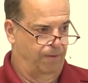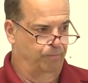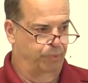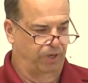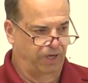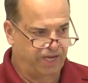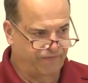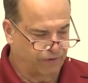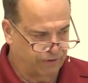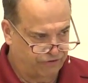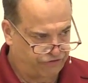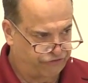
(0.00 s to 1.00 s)

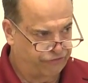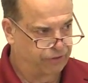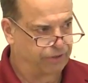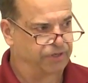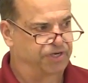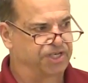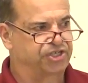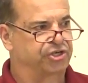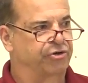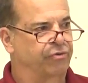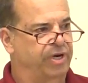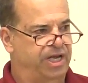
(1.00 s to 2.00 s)
Believers
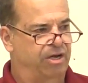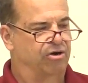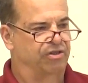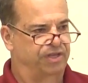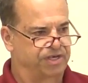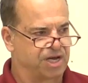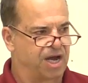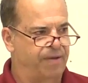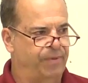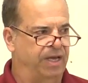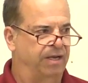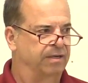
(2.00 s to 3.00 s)
disagree on the
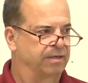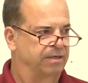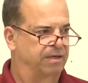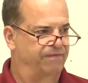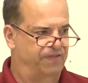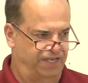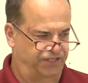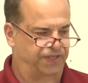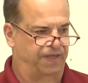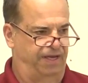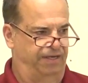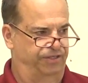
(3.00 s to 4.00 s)
timing of these
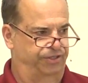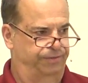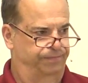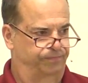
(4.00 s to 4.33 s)
things.